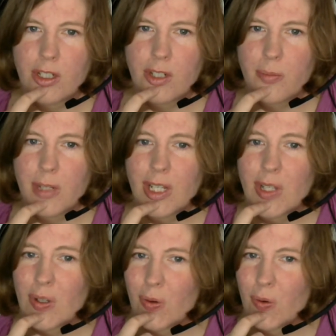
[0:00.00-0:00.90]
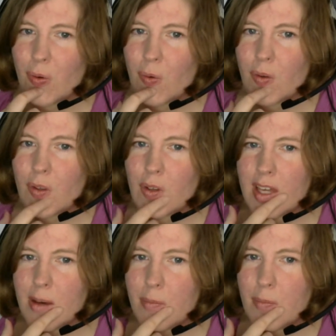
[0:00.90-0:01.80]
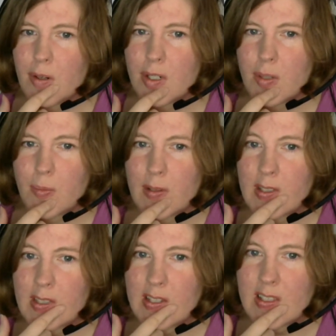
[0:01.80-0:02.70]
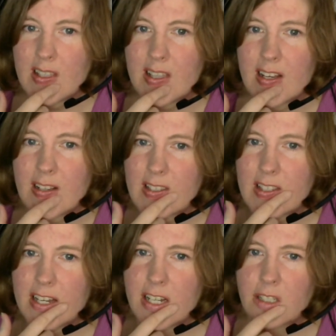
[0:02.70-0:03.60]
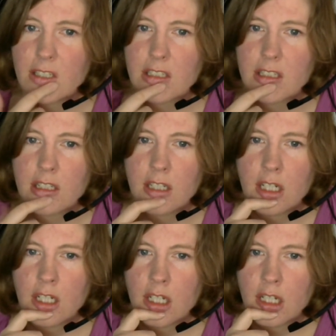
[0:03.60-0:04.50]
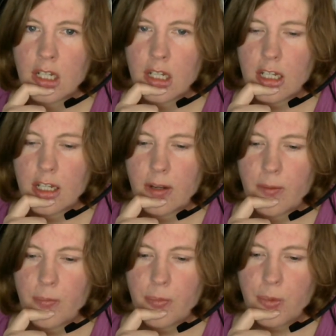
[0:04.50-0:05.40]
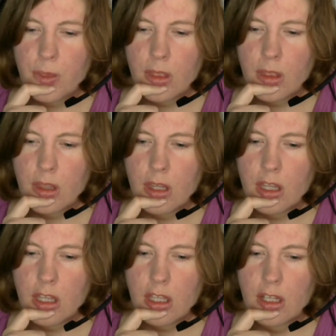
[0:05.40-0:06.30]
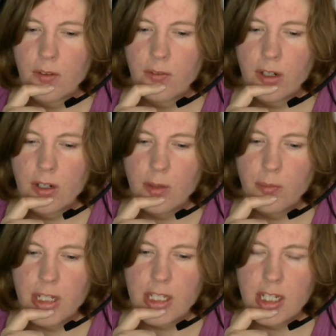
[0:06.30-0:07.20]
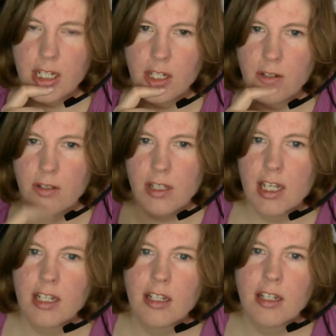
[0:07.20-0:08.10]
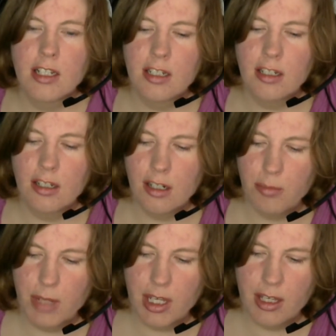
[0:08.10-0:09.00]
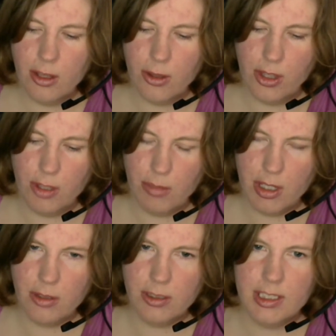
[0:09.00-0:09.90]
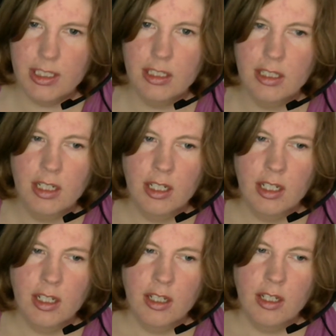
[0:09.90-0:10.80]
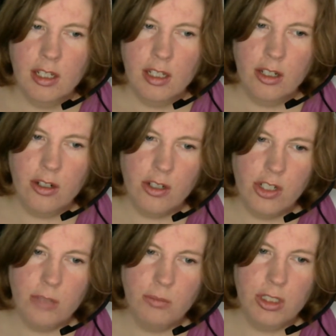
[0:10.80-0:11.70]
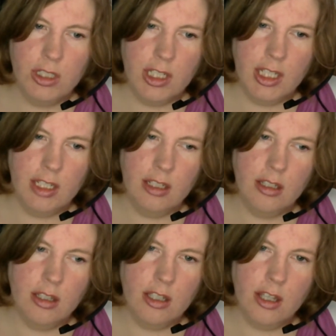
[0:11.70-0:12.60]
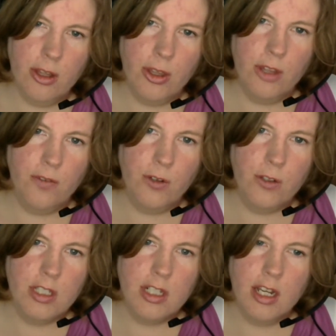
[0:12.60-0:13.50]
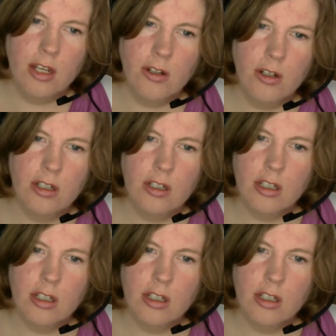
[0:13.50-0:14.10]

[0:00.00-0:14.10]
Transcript: too, but you know you can't push them into lifestyles. um I figure the best I can do is I can continue to make healthy meals and encourage them to eat the healthy foods that I cook.